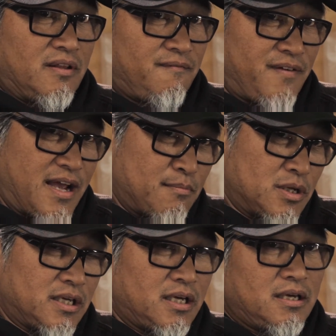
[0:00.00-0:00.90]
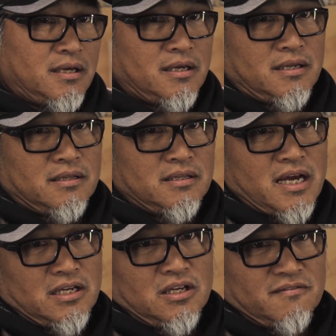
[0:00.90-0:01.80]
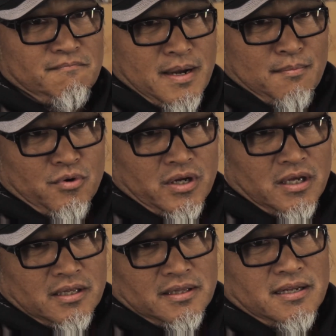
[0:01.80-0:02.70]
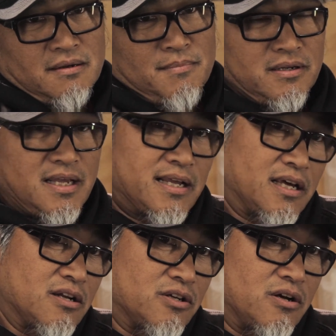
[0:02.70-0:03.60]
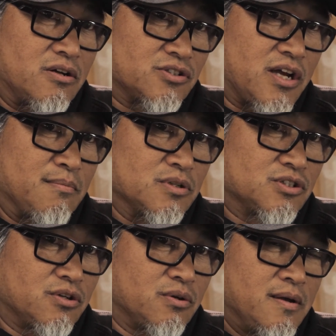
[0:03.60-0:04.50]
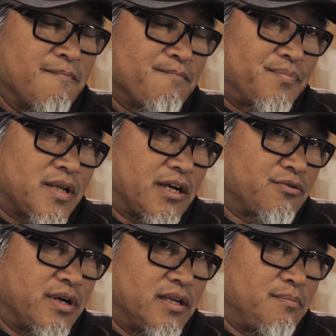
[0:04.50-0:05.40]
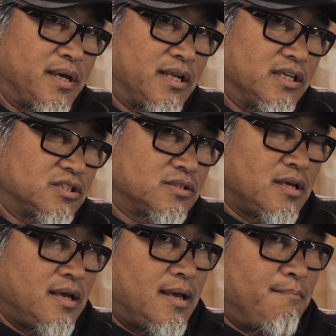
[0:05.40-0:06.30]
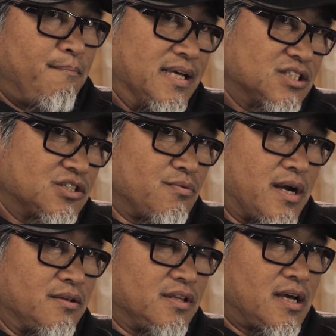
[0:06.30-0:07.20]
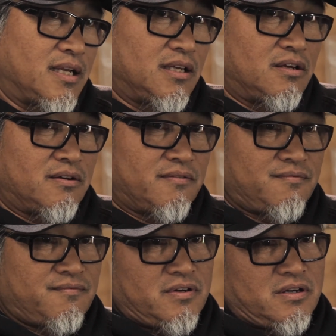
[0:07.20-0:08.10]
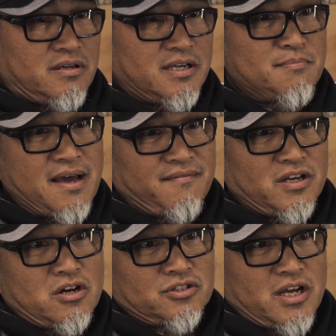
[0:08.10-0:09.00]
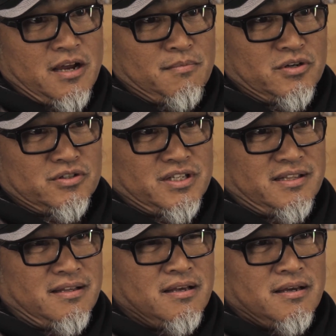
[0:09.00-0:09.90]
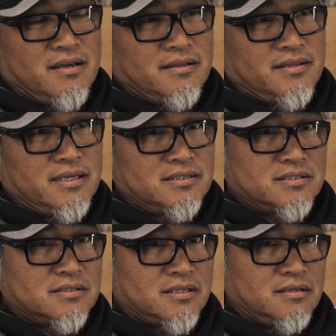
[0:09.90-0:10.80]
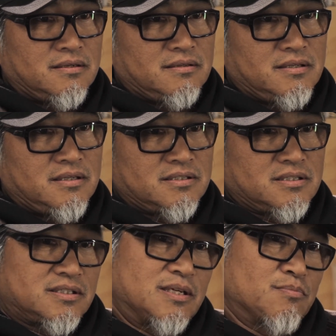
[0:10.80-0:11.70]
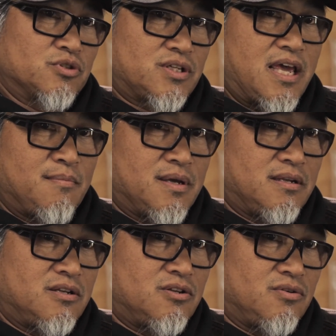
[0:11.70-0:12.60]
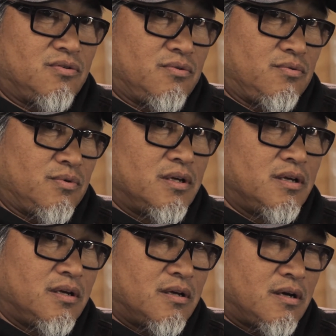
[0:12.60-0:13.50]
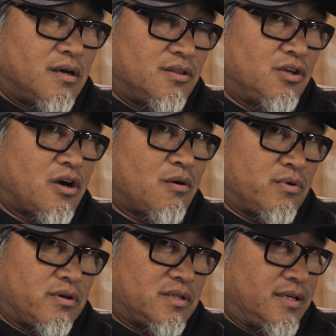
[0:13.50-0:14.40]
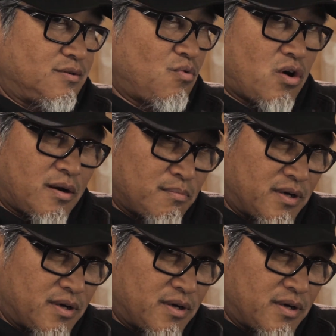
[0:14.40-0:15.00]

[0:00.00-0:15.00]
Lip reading: and family and the idea of memory, and then my dad had Alzheimer's, so I created paintings based around the idea of him having Alzheimer's, and these symbols came into the artwork, like a water